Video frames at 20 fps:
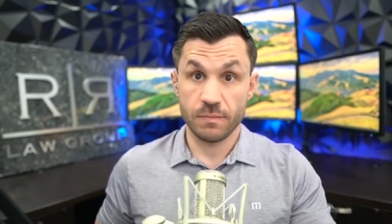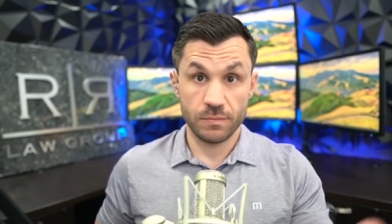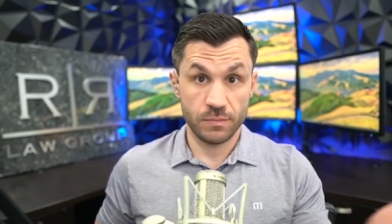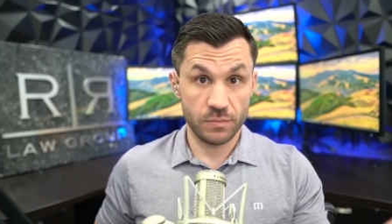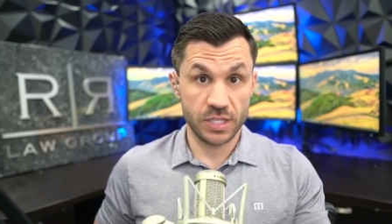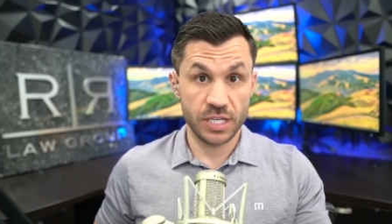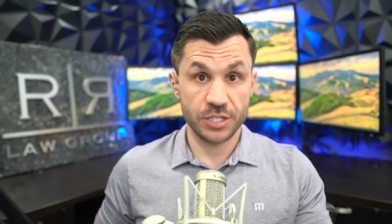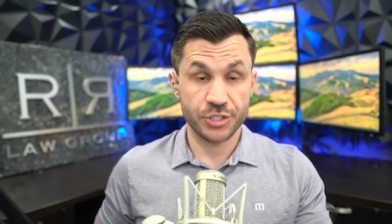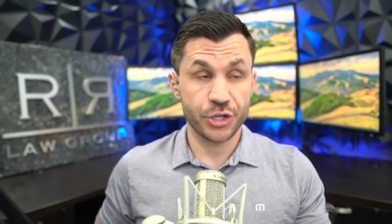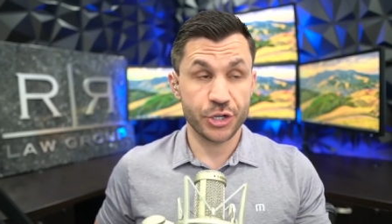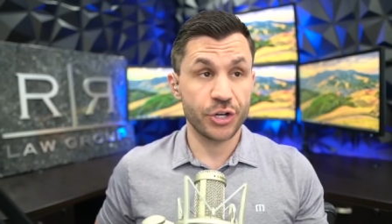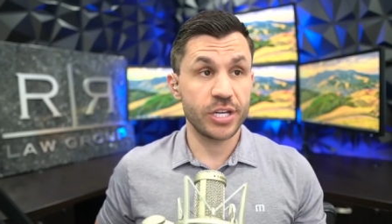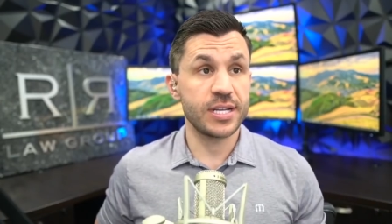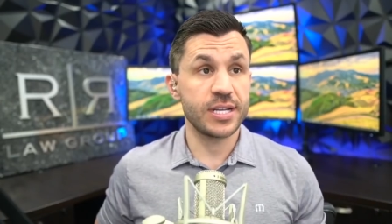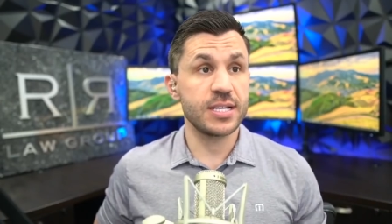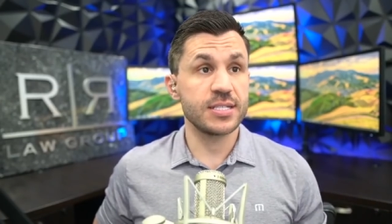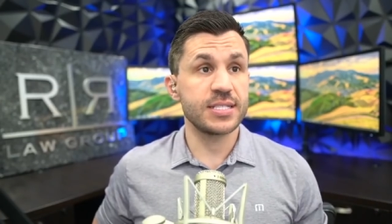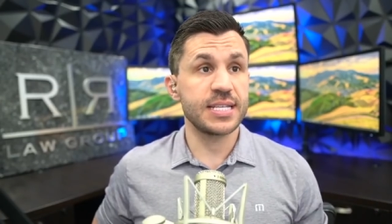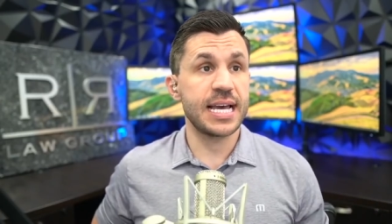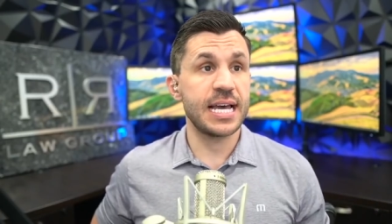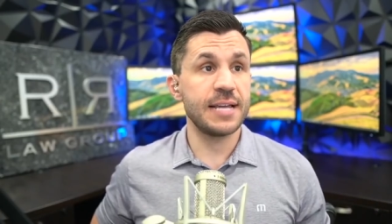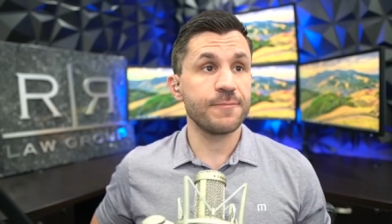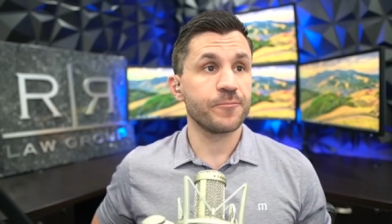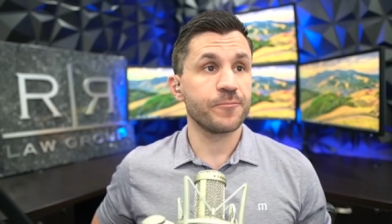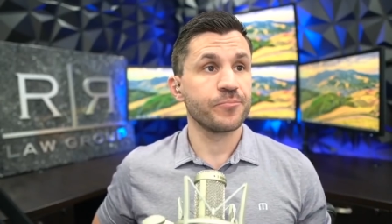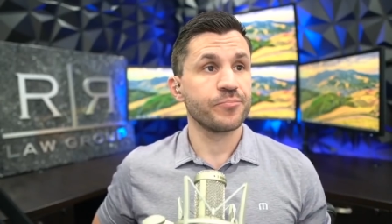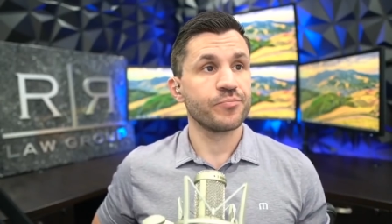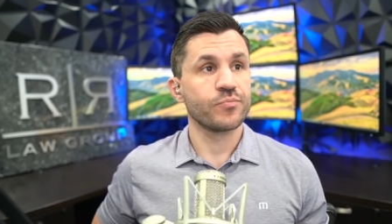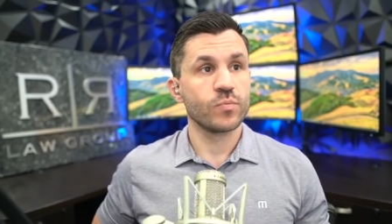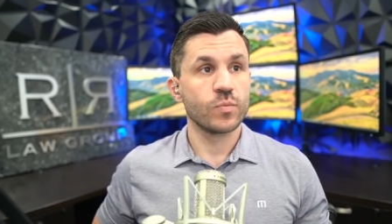The attorney does that.
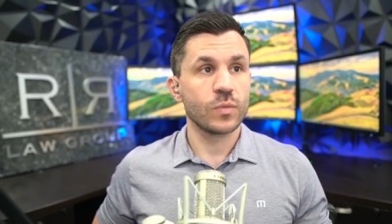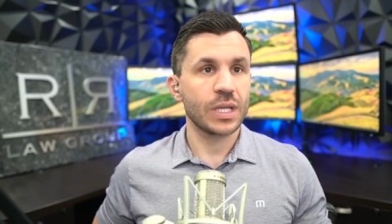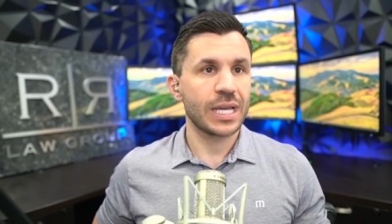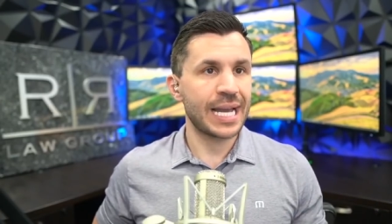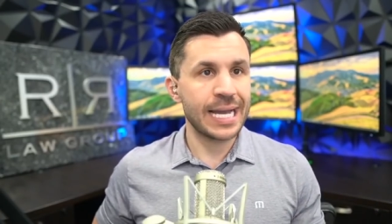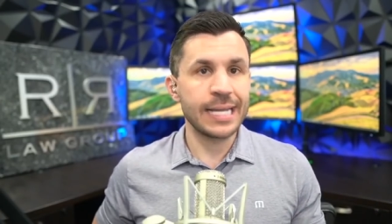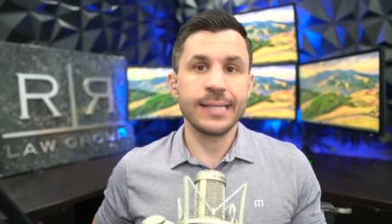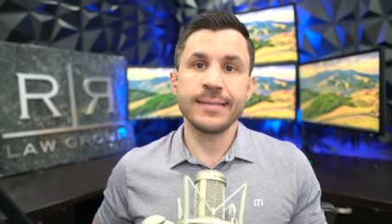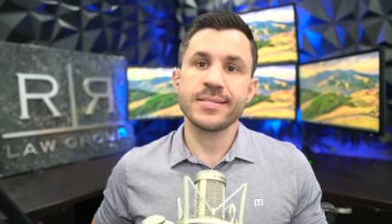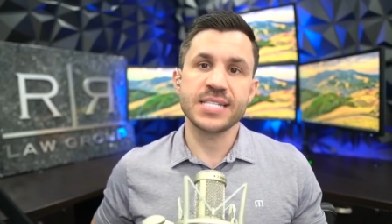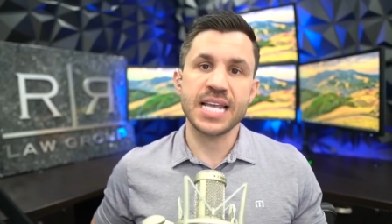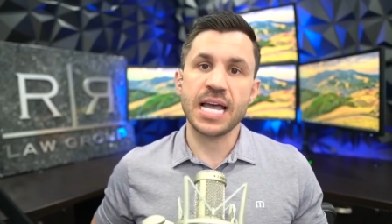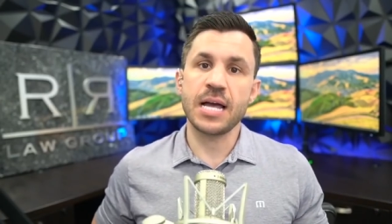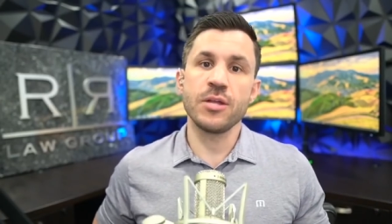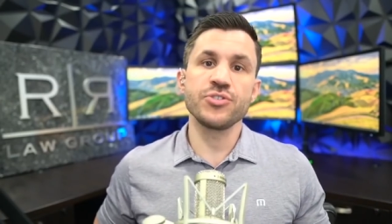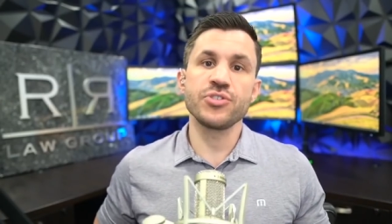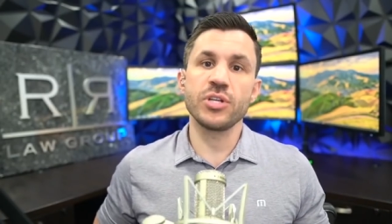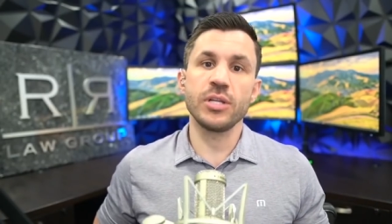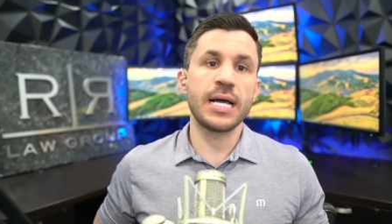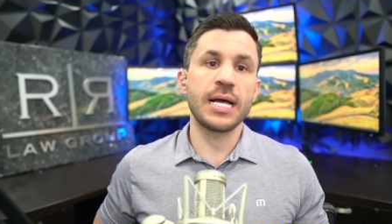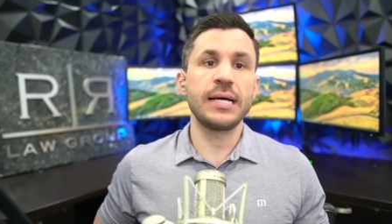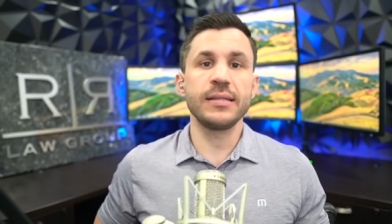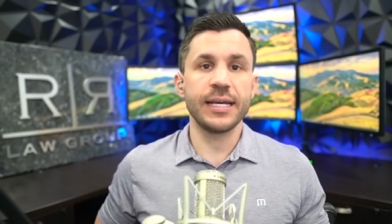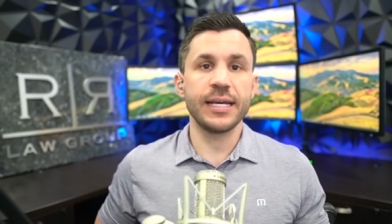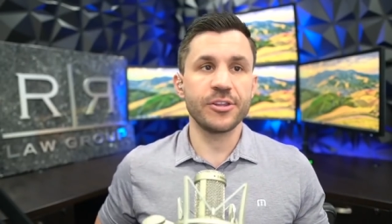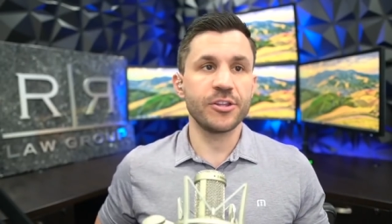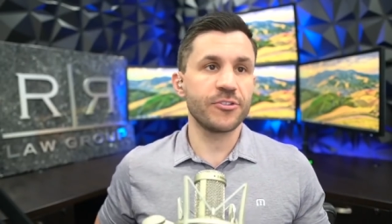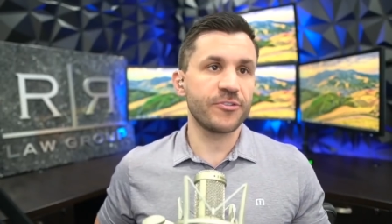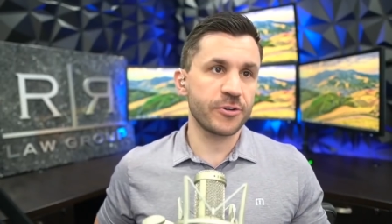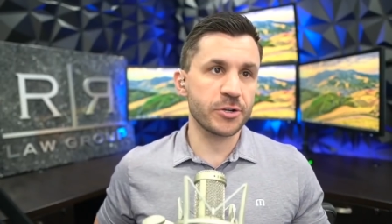Kind of sounds a lot
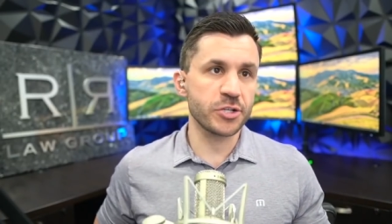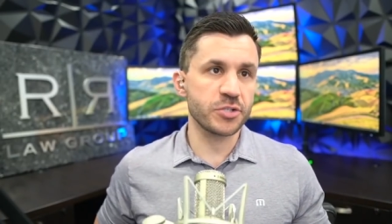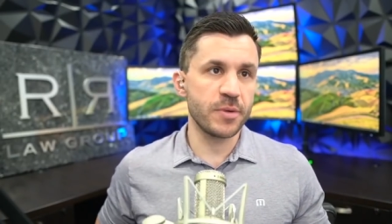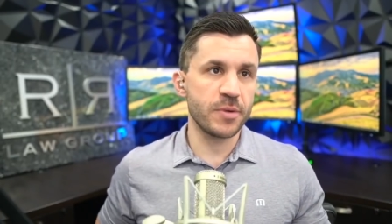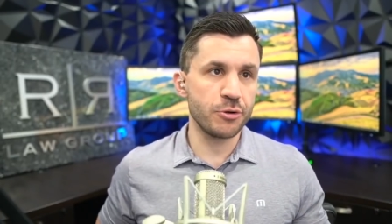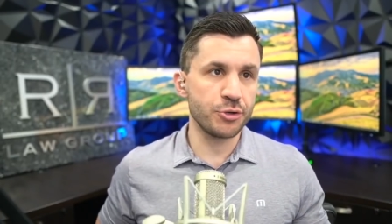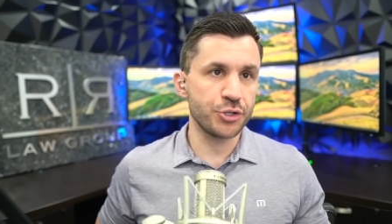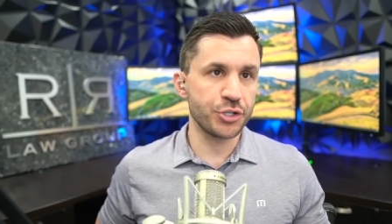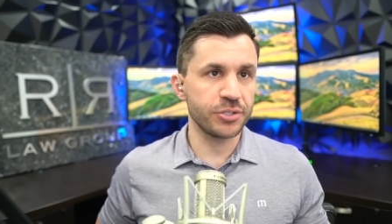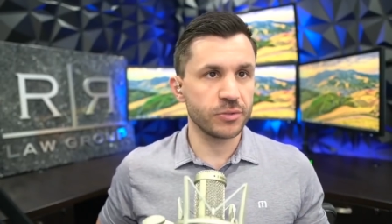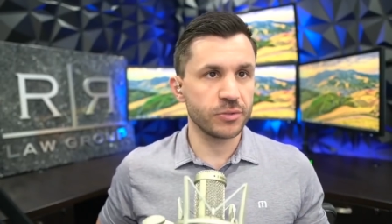like the first motion.